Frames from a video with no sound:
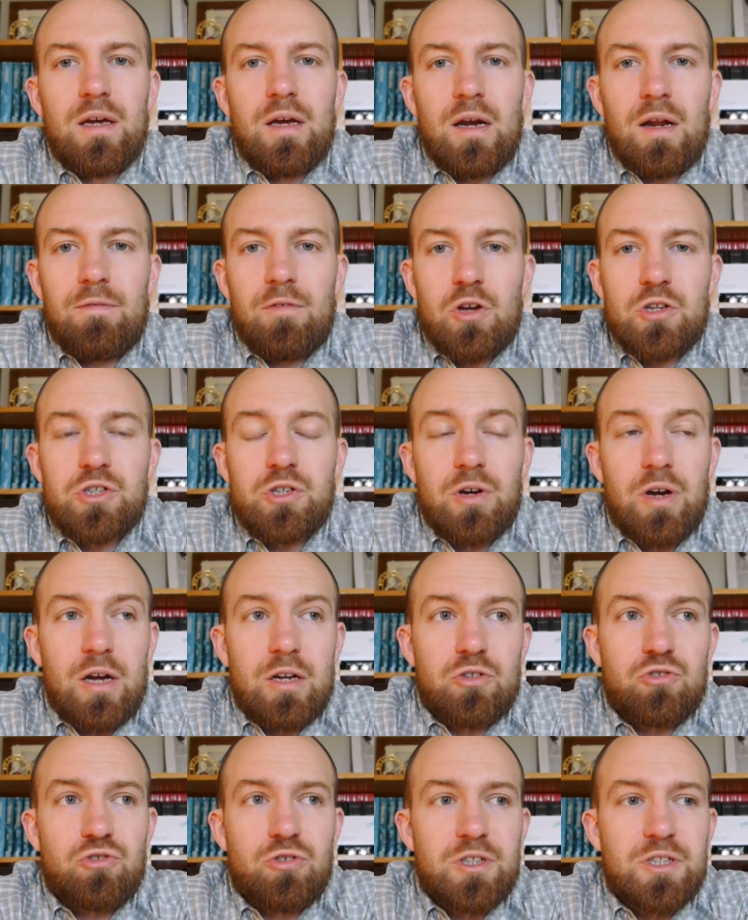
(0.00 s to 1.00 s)
And I've also
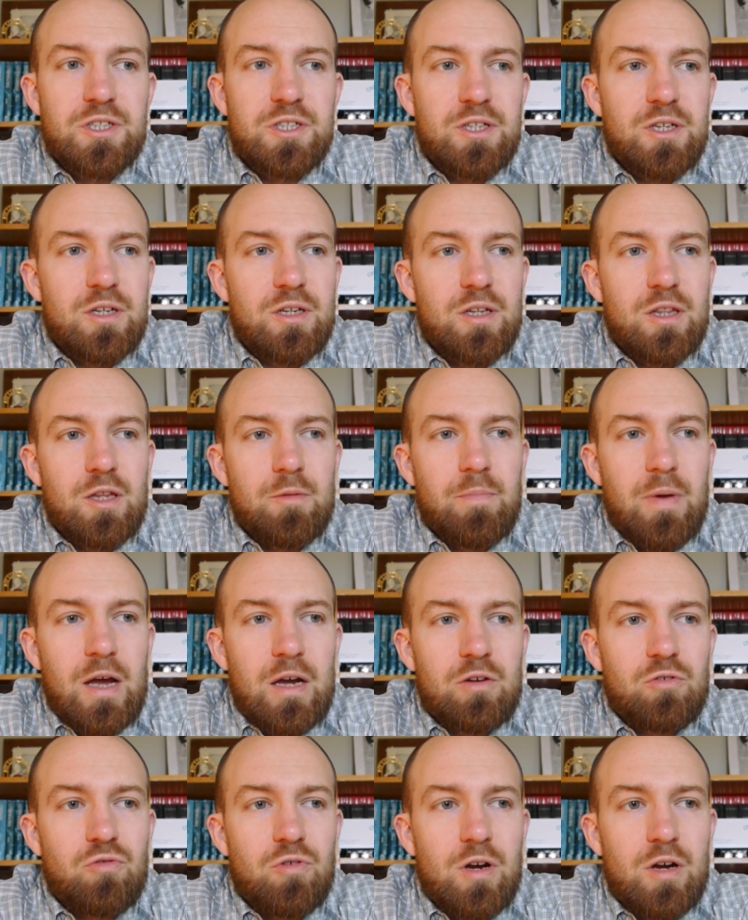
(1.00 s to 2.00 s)
got Tristan in the
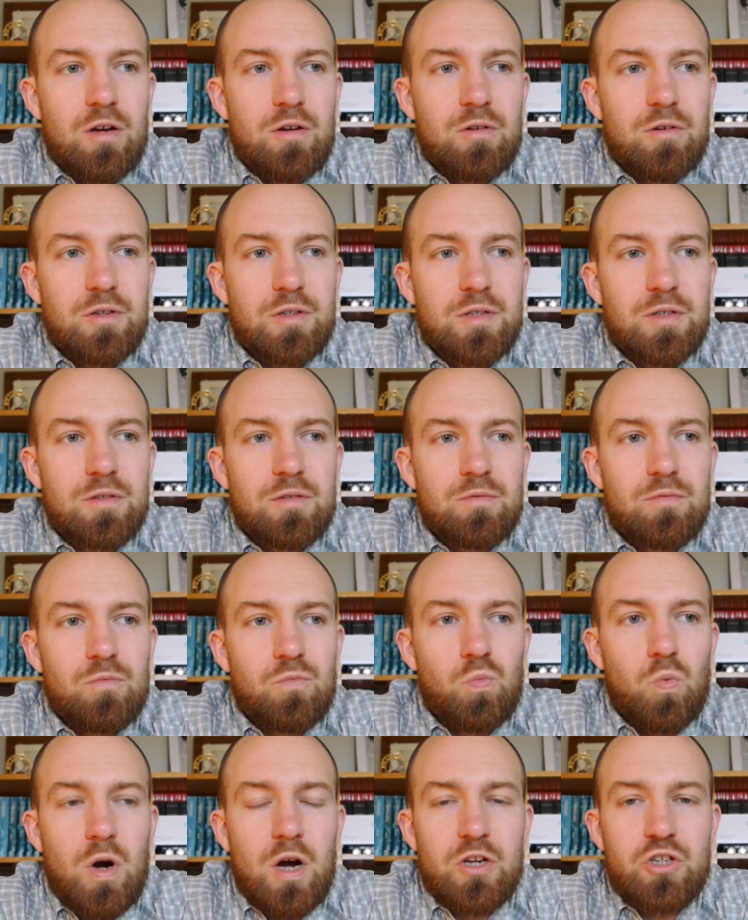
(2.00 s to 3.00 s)
background
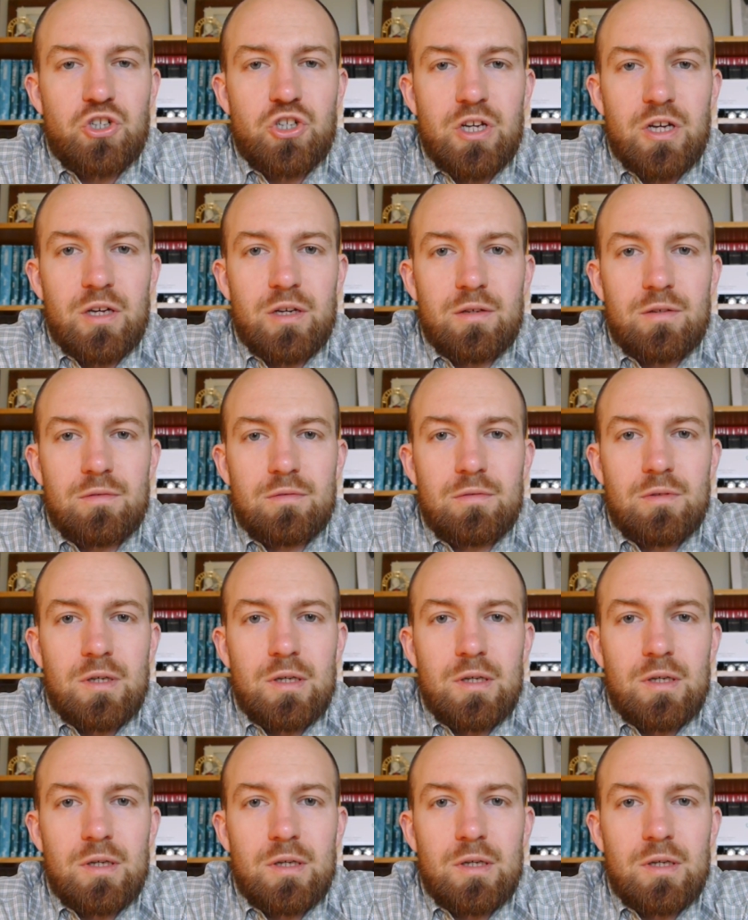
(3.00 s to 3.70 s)
watching